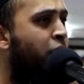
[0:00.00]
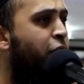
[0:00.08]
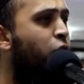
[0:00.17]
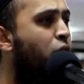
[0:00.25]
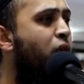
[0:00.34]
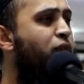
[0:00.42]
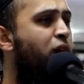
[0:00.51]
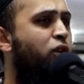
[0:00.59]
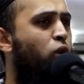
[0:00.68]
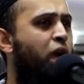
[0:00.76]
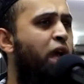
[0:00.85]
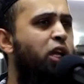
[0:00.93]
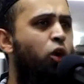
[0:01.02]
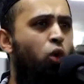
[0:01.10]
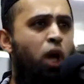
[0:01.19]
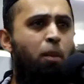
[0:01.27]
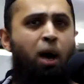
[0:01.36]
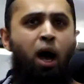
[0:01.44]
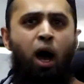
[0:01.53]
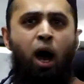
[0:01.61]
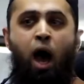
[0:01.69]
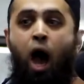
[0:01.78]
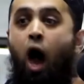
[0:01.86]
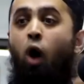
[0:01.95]
They don't have any
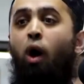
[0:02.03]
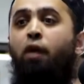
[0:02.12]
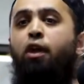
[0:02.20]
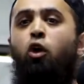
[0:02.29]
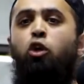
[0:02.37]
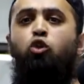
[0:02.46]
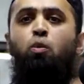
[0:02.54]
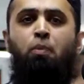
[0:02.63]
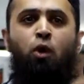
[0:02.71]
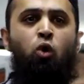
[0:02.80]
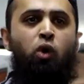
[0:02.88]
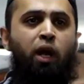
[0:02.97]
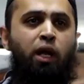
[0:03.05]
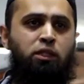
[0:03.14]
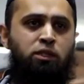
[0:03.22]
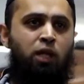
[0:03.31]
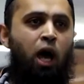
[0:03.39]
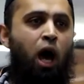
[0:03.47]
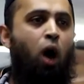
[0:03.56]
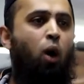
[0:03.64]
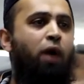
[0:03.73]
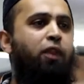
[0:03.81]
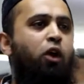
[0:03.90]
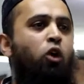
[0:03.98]
ulama. How are they going to progress?
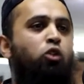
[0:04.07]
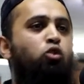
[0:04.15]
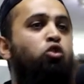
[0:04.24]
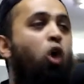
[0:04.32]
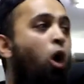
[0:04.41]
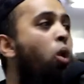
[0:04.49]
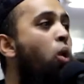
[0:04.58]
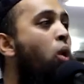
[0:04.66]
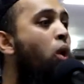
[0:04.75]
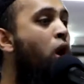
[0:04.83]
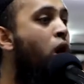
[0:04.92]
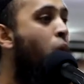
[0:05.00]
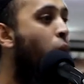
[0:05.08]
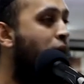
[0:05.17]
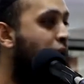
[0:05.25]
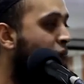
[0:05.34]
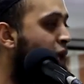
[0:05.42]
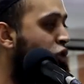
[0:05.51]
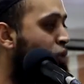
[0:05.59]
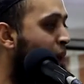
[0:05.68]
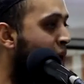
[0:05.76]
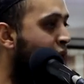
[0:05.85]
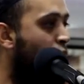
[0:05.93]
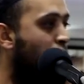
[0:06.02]
How are they going to know what Allah
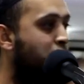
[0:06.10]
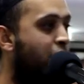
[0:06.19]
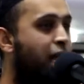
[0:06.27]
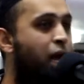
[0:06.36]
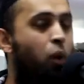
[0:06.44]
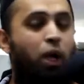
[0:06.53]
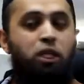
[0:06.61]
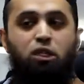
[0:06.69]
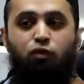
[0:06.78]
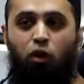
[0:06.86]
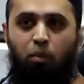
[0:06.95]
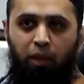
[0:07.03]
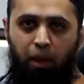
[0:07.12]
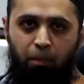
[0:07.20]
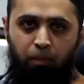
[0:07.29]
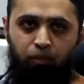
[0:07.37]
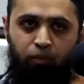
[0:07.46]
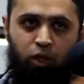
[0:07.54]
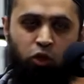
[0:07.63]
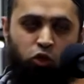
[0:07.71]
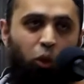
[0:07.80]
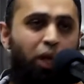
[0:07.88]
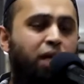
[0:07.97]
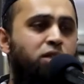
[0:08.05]
subhanahu wa ta'ala wants from them?
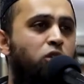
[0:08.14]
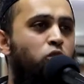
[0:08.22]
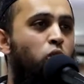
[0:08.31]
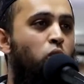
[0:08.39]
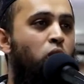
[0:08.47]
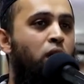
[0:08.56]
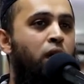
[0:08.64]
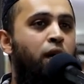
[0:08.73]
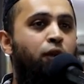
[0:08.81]
So what does he do?